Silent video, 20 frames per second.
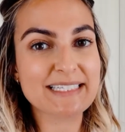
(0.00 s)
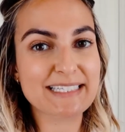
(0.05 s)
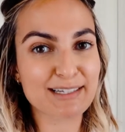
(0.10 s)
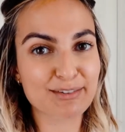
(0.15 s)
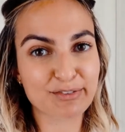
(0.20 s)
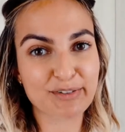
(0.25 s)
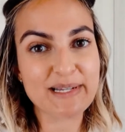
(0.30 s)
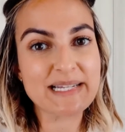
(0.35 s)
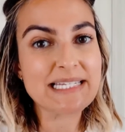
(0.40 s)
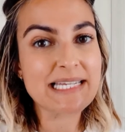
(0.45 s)

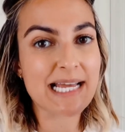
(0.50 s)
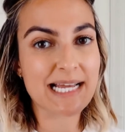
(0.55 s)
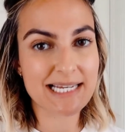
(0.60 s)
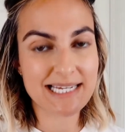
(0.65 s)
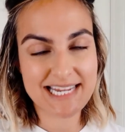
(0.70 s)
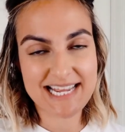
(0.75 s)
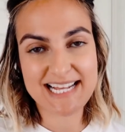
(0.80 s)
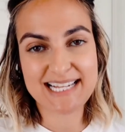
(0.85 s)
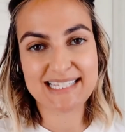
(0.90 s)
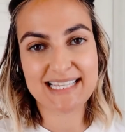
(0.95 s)
different
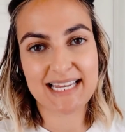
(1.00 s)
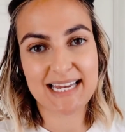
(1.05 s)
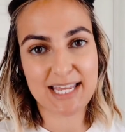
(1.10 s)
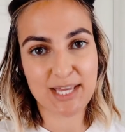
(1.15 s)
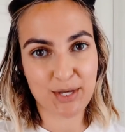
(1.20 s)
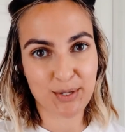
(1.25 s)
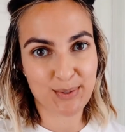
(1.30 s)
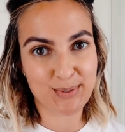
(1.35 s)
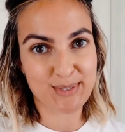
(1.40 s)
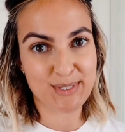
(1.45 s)
techniques that I
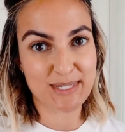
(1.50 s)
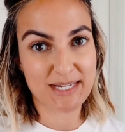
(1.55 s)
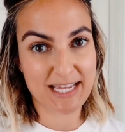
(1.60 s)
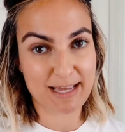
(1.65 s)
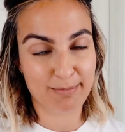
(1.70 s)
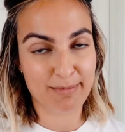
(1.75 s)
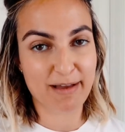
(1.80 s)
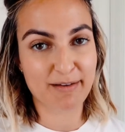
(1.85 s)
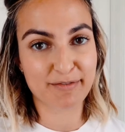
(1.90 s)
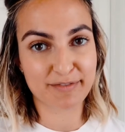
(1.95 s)
use to
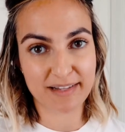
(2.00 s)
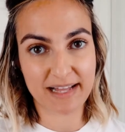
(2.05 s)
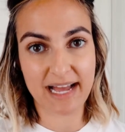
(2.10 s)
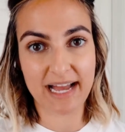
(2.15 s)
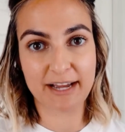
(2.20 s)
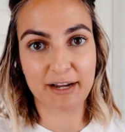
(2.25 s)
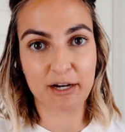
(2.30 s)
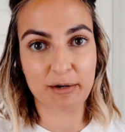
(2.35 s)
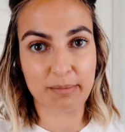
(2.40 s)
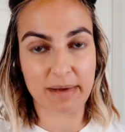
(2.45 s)
get my flat
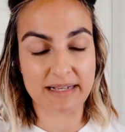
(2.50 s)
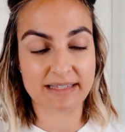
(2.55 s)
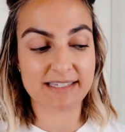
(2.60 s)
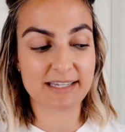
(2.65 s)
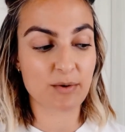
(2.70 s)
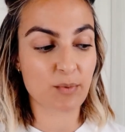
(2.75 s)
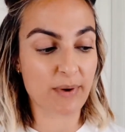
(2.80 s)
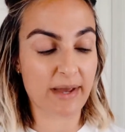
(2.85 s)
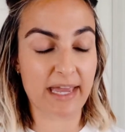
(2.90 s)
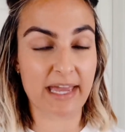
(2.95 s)
iron
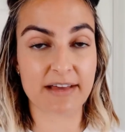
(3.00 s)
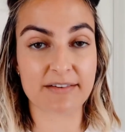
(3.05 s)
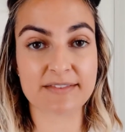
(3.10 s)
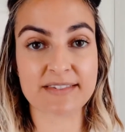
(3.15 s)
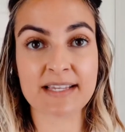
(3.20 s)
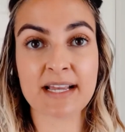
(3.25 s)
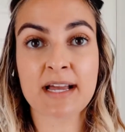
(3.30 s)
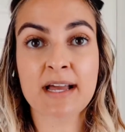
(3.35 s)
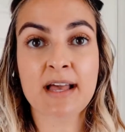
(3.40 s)
messy waves.